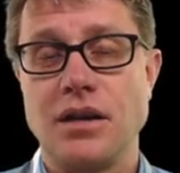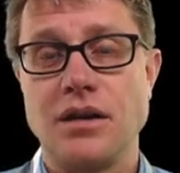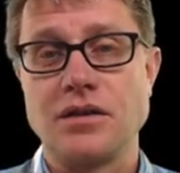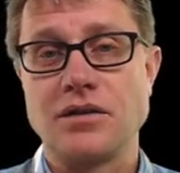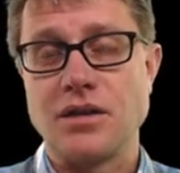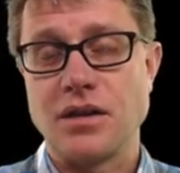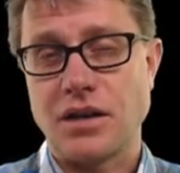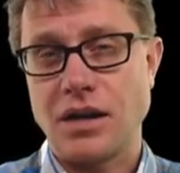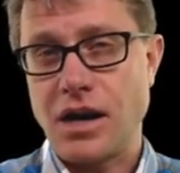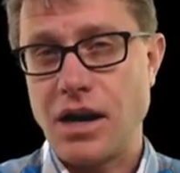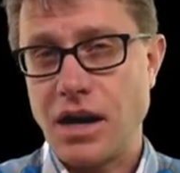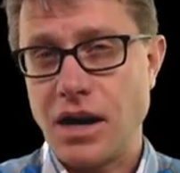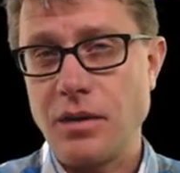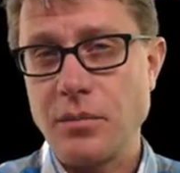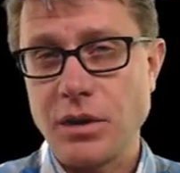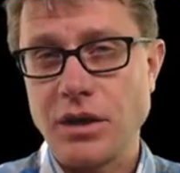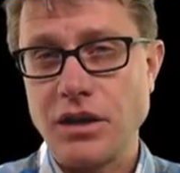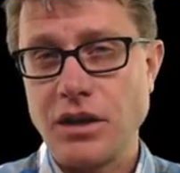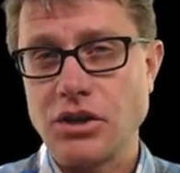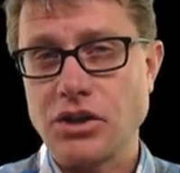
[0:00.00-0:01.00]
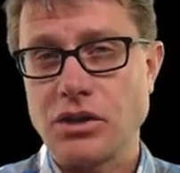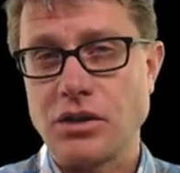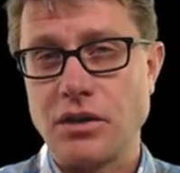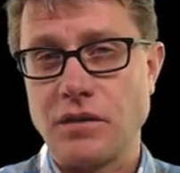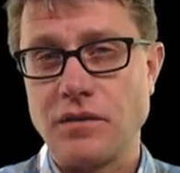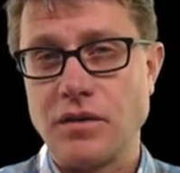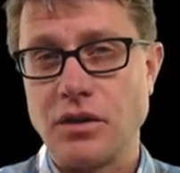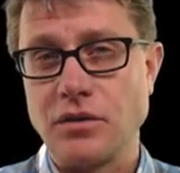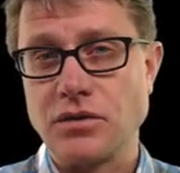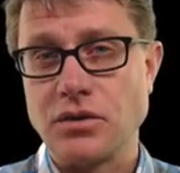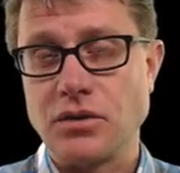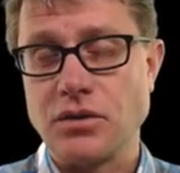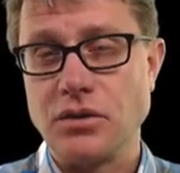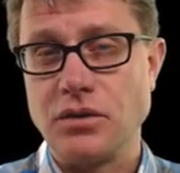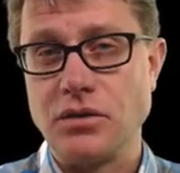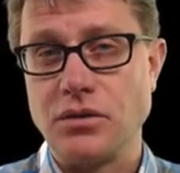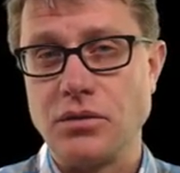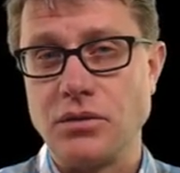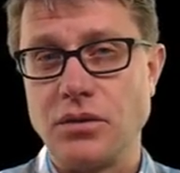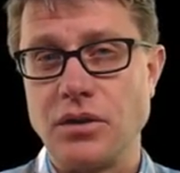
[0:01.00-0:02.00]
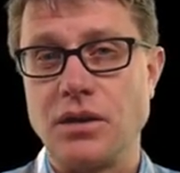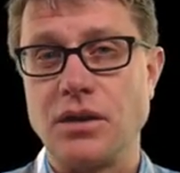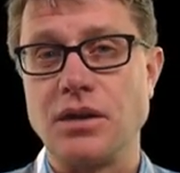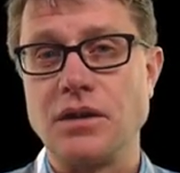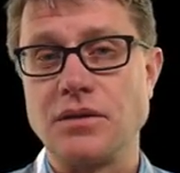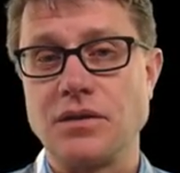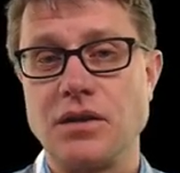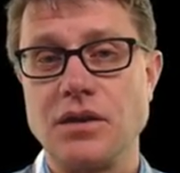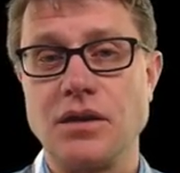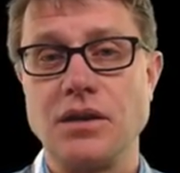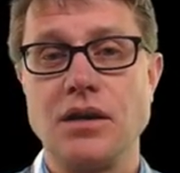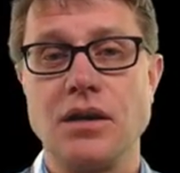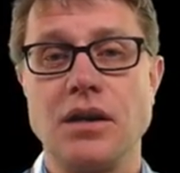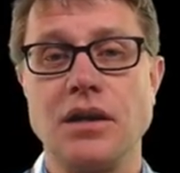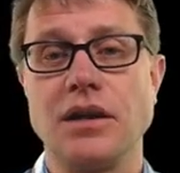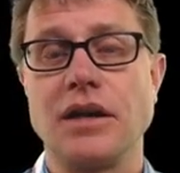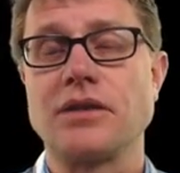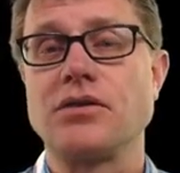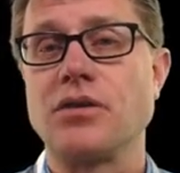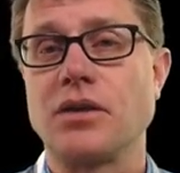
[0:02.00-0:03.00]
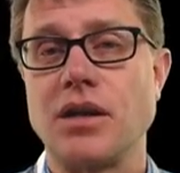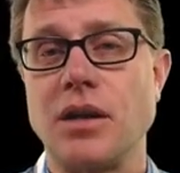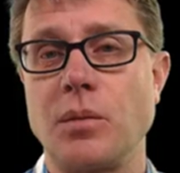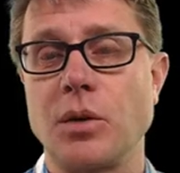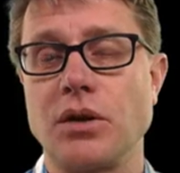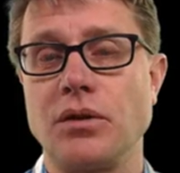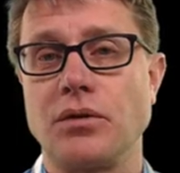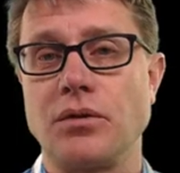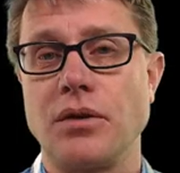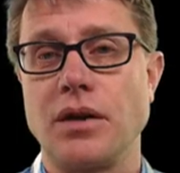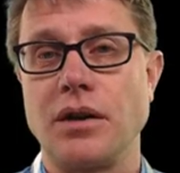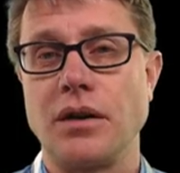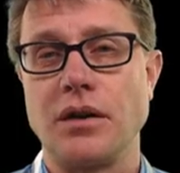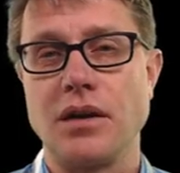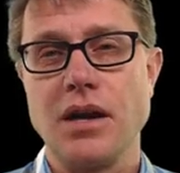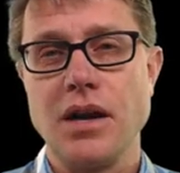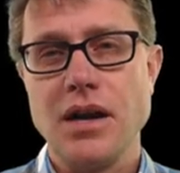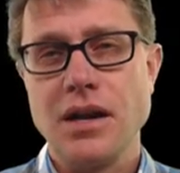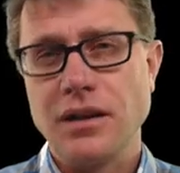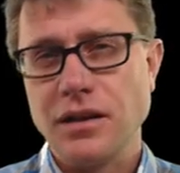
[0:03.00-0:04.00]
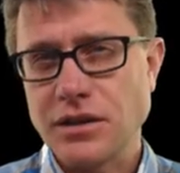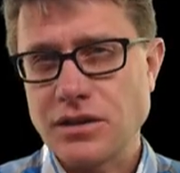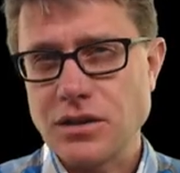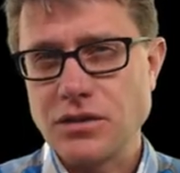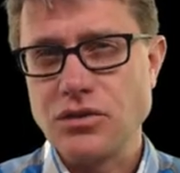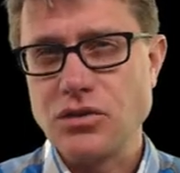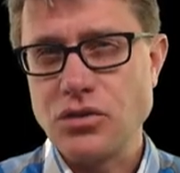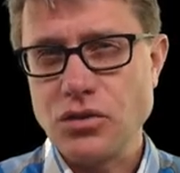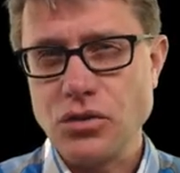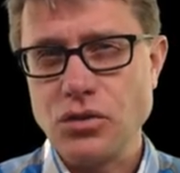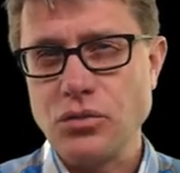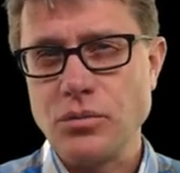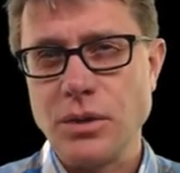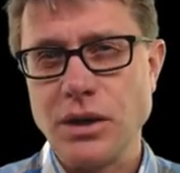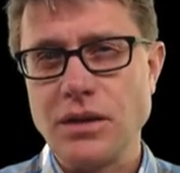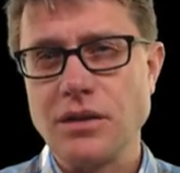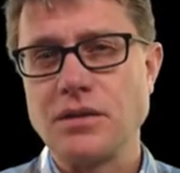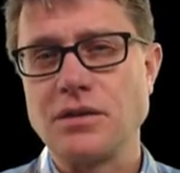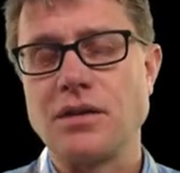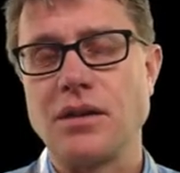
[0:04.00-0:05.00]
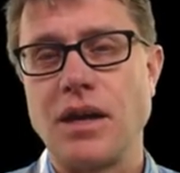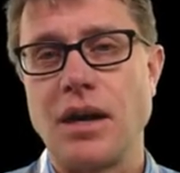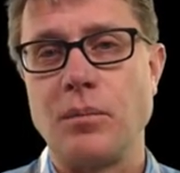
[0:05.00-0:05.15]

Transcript: And it's the combination of those two that is the electrochemical gradient. Let's zoom into